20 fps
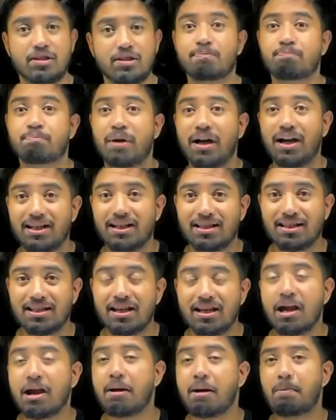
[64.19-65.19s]
But
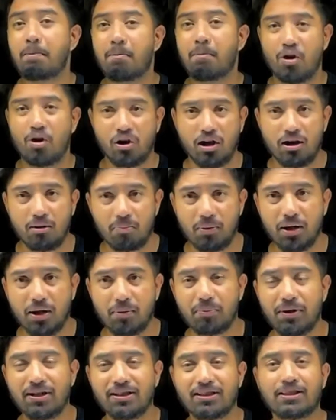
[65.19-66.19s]
model
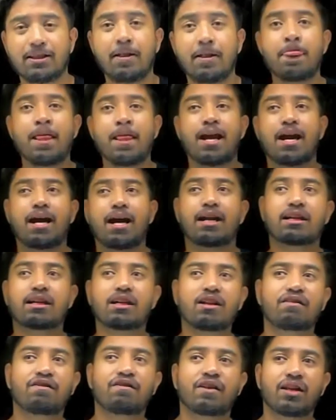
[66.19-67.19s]
papers,
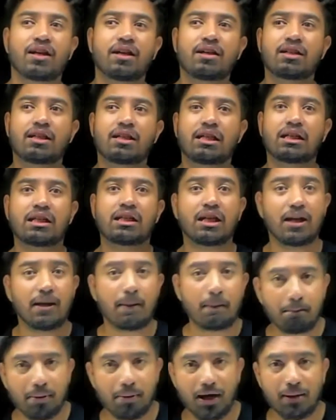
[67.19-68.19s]
different
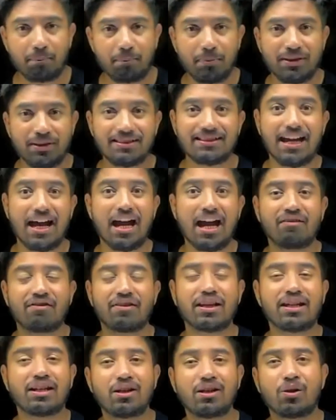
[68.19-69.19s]
term papers have
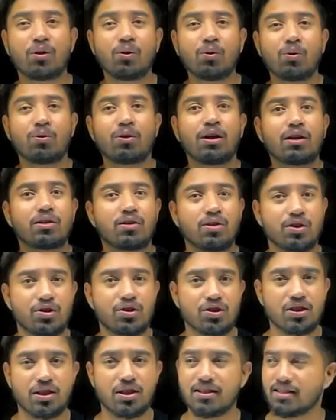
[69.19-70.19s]
included
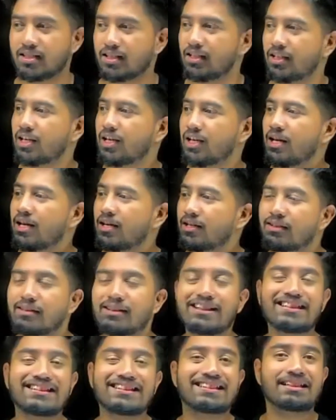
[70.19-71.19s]
questions in
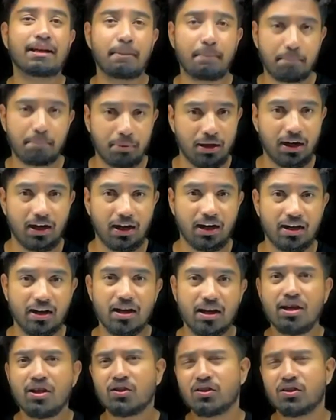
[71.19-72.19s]
this part.
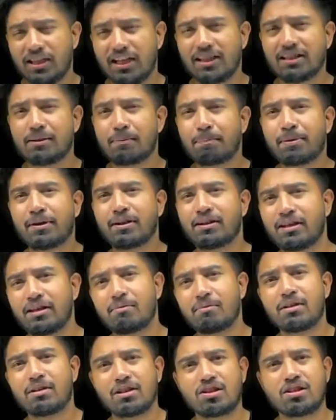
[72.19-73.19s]
So there is a pretty
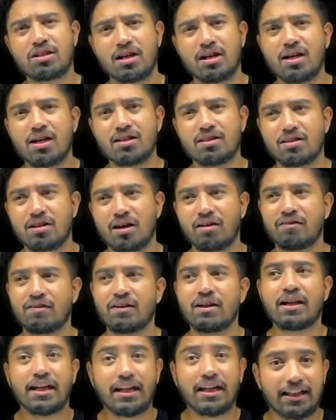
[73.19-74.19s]
much chance of
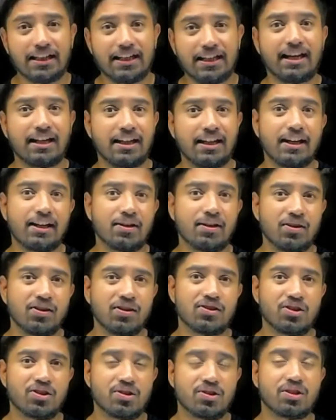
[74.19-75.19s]
getting into
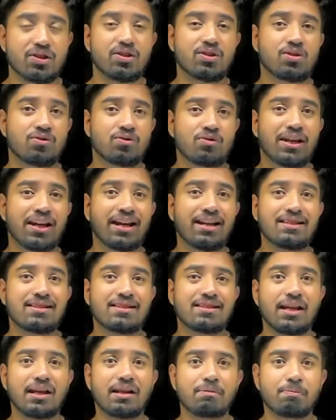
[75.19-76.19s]
this question. So we can
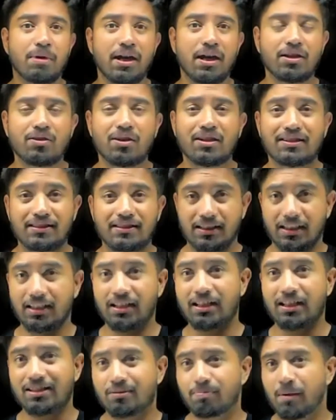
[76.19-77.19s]
see it by your
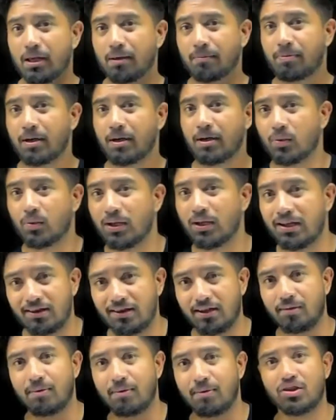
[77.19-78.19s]
seniors paper,
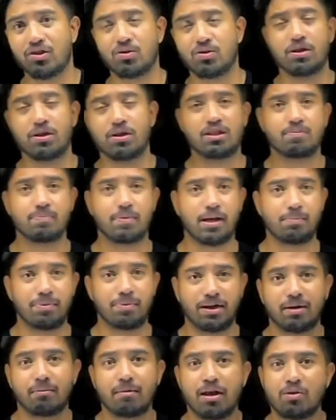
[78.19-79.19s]
23 batch students
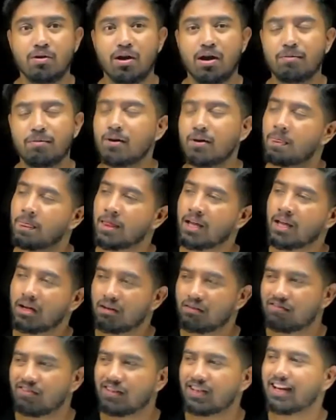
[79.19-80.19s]
paper in Maluama.
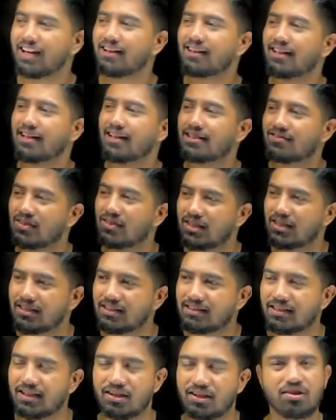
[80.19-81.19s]
We can guess whether
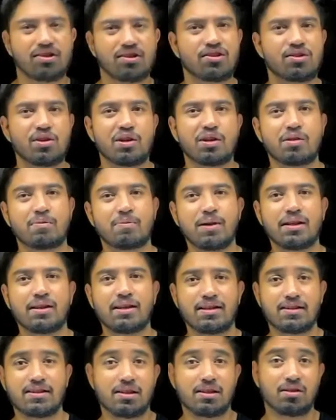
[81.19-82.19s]
this section is going to be
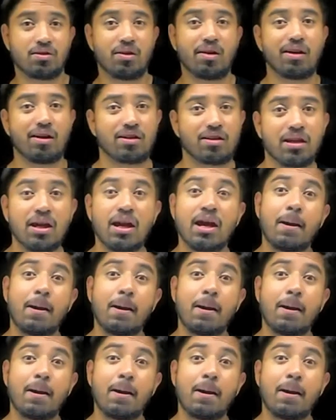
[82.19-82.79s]
tested or not.